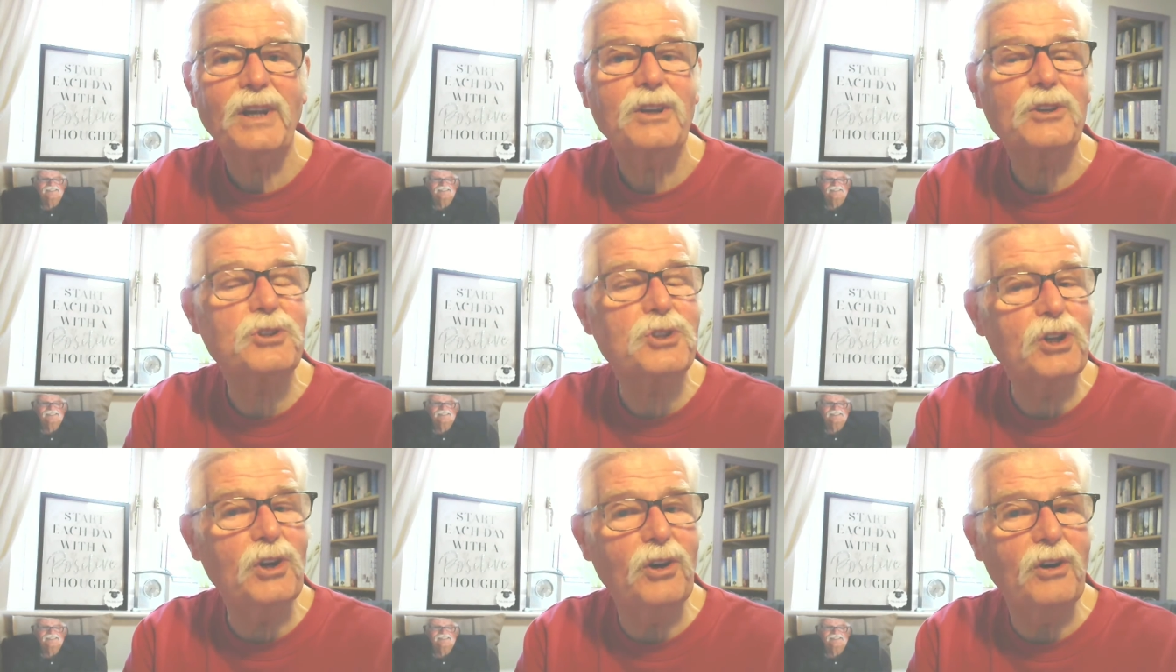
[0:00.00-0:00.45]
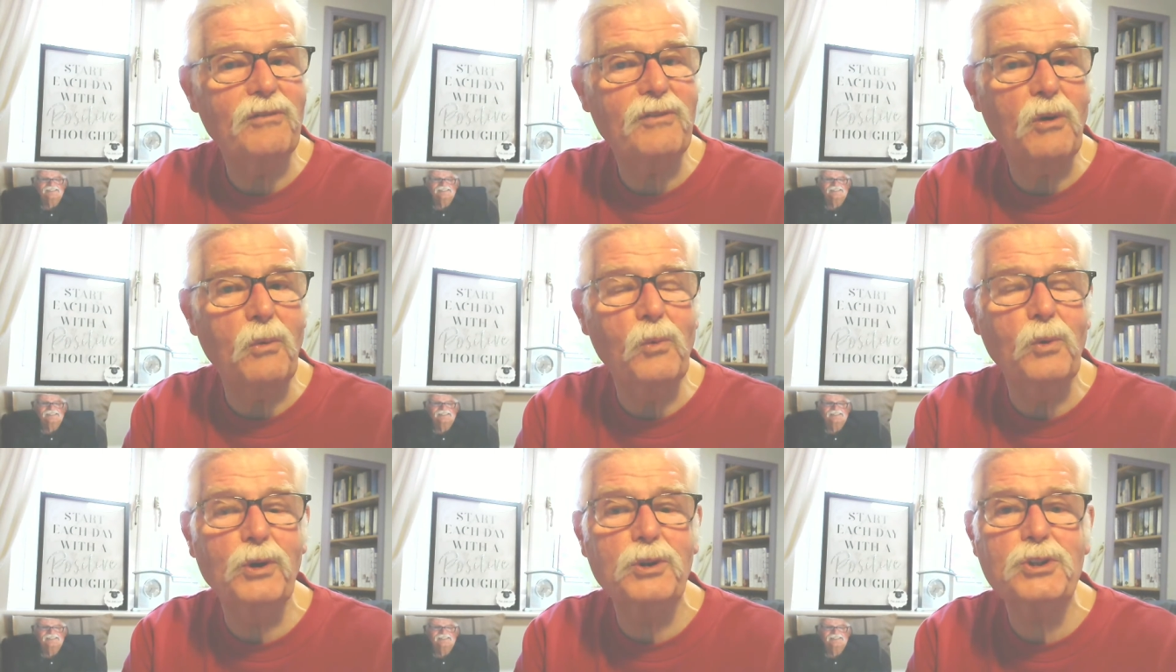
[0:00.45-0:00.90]
So, I've
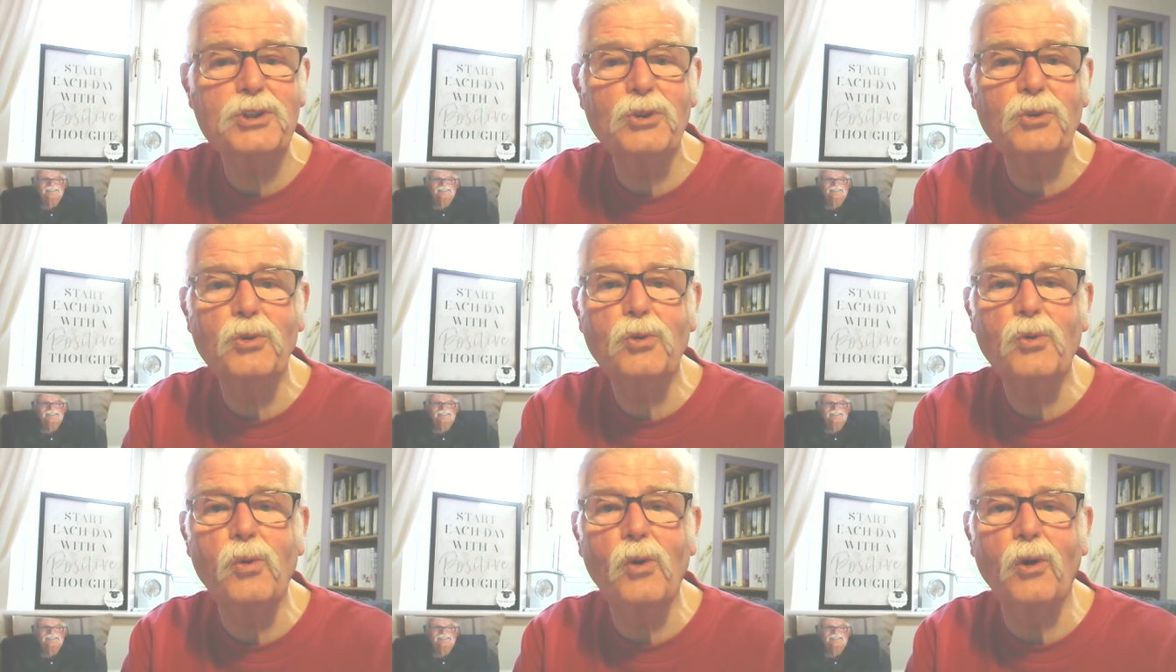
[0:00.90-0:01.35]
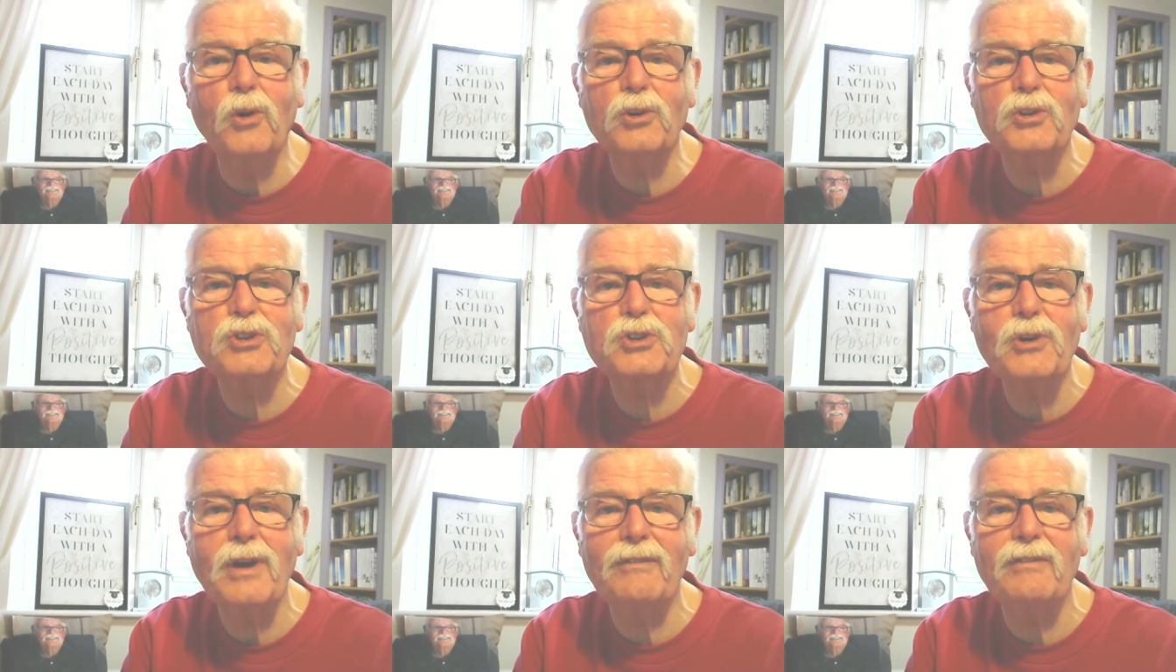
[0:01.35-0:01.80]
got one or two
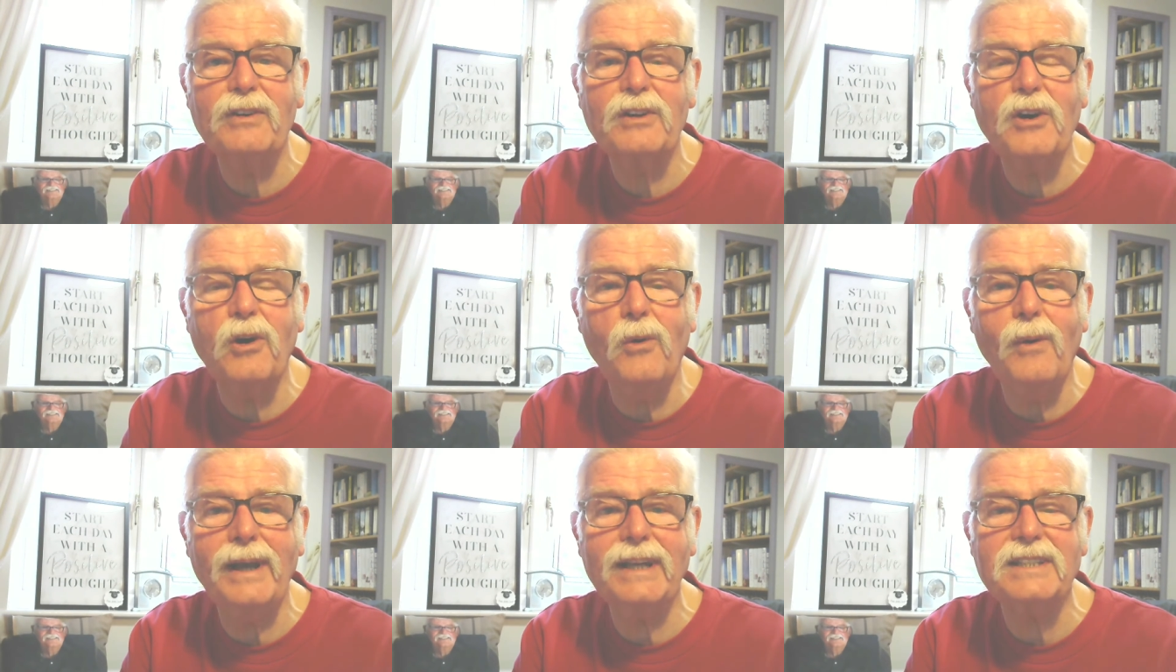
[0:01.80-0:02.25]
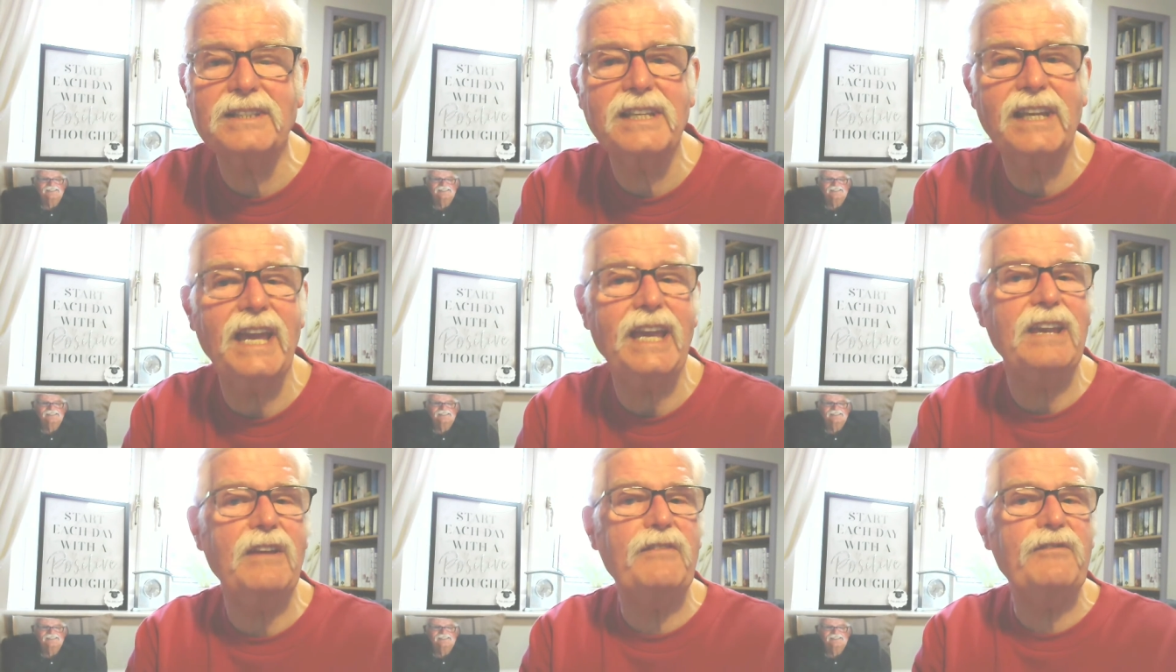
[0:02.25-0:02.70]
quotes to have a go at to
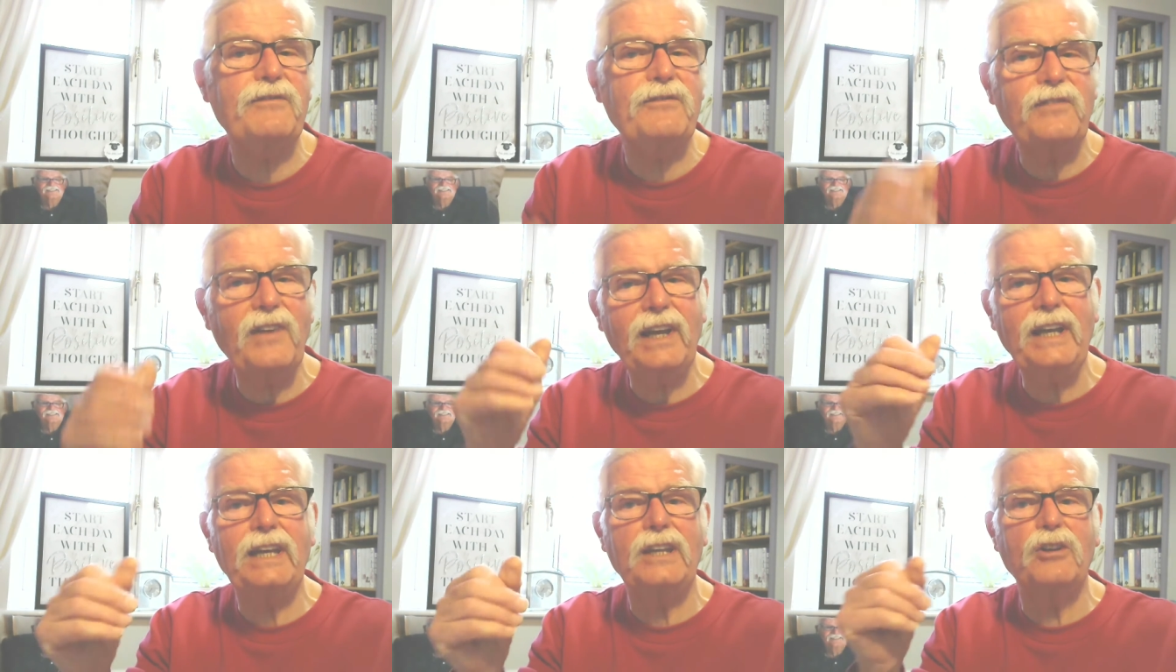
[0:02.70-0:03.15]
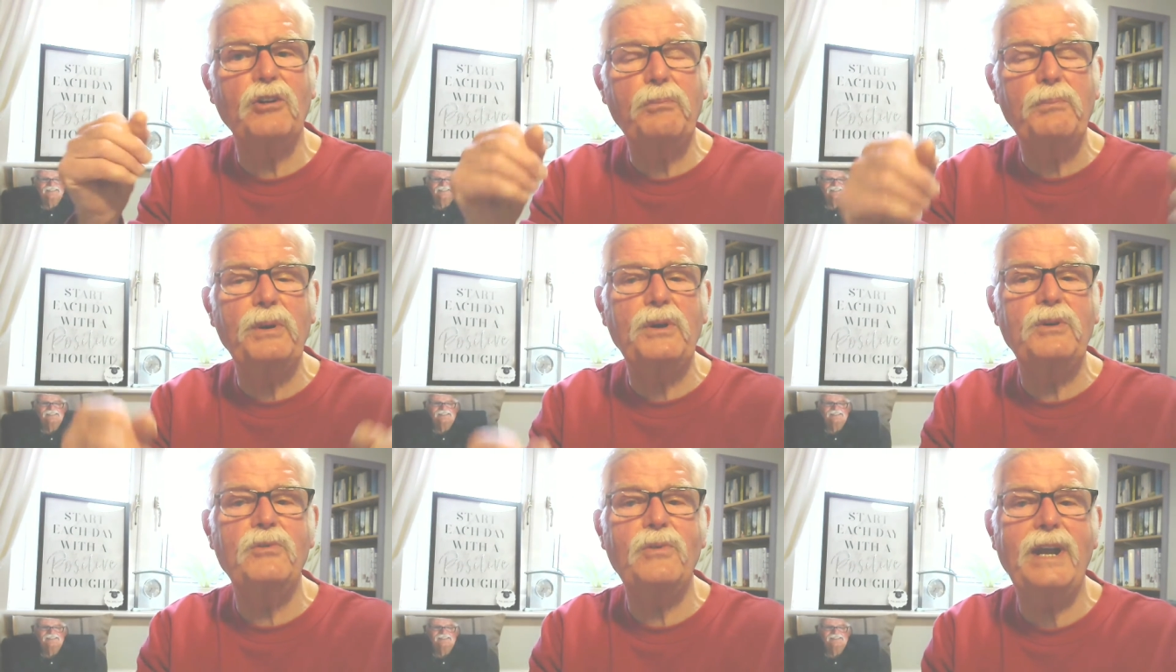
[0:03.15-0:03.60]
get you fired
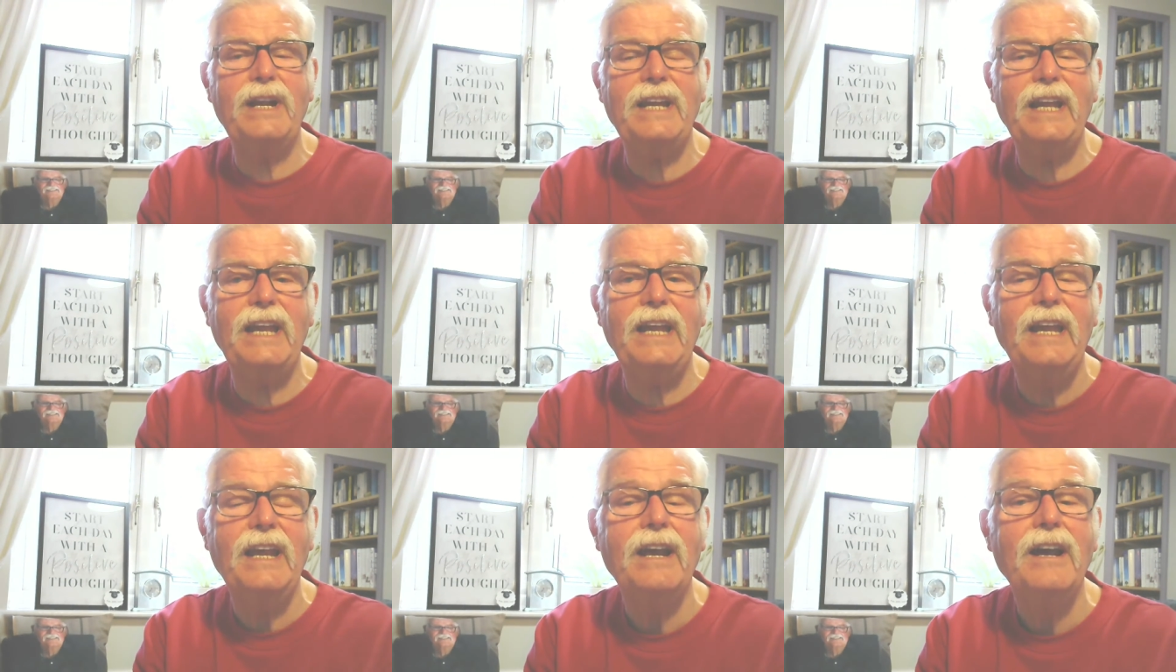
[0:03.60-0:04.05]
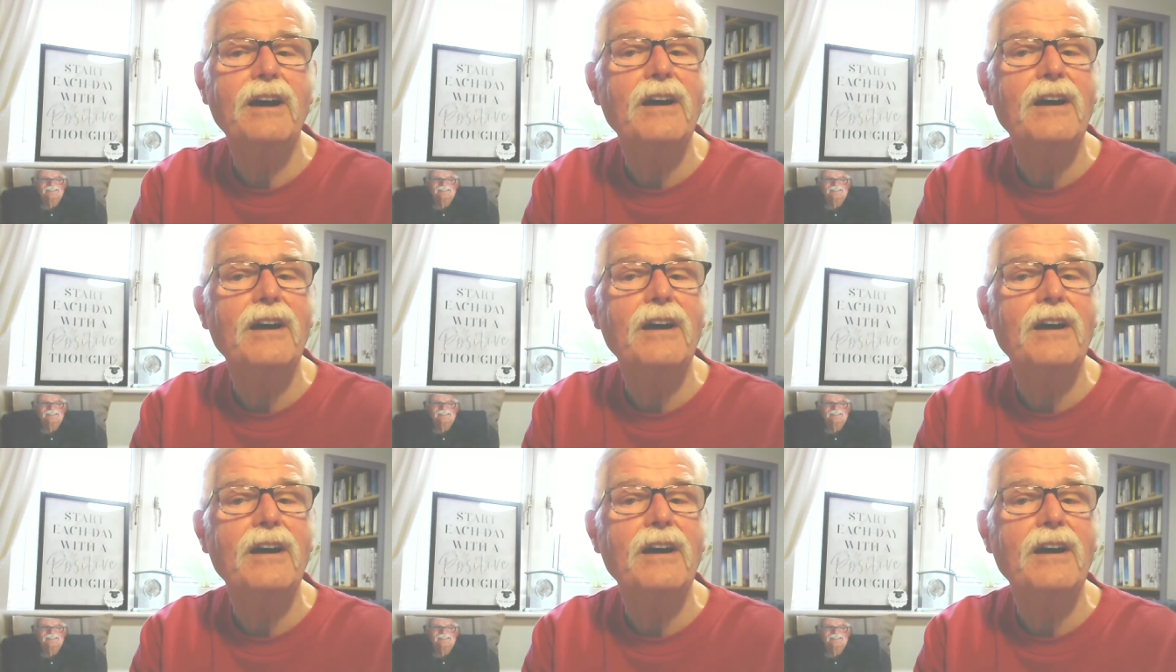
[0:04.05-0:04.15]
up and ready